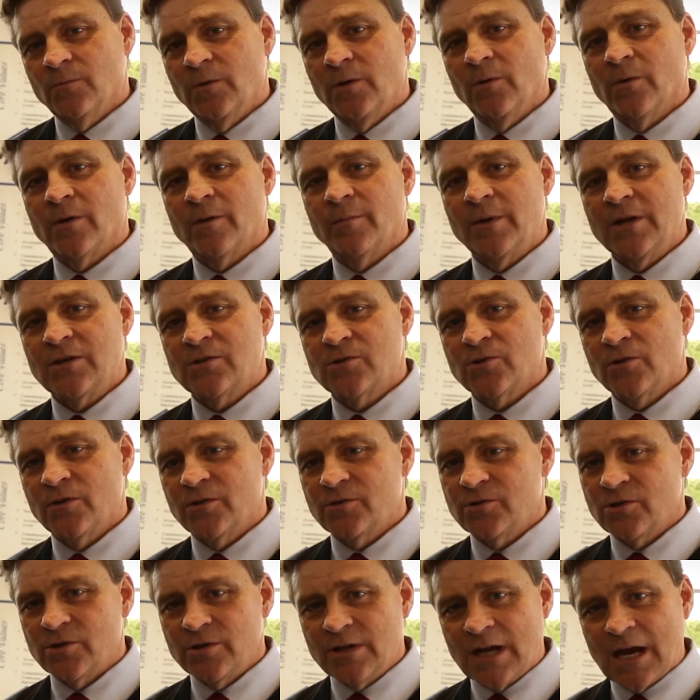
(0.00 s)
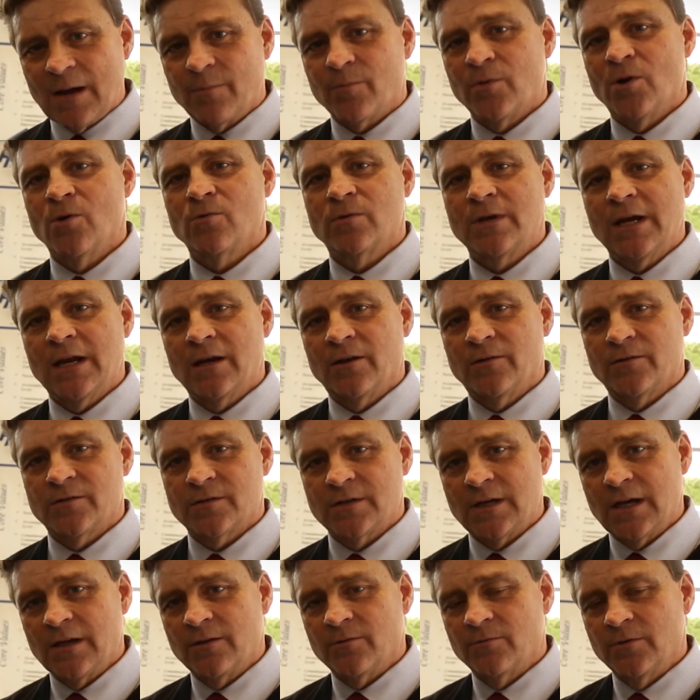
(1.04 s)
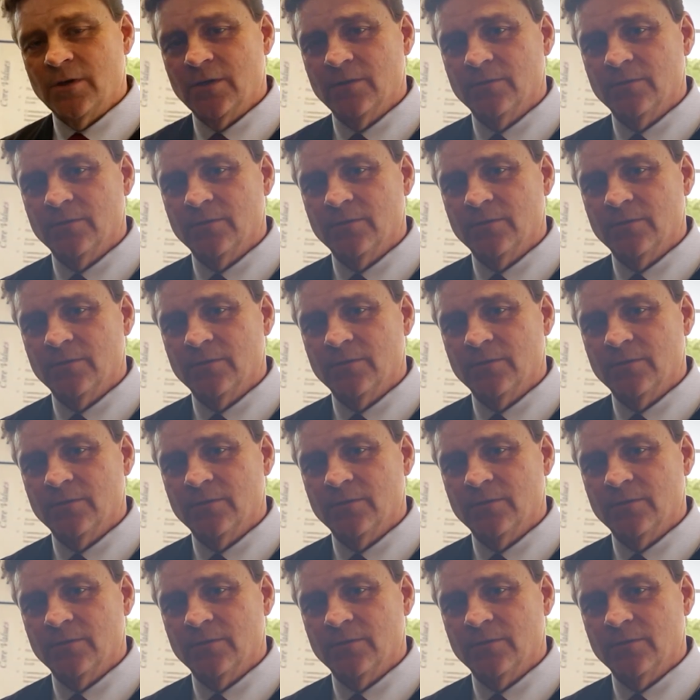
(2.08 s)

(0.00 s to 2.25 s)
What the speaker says: We want to make sure that you're not broke down on the side of the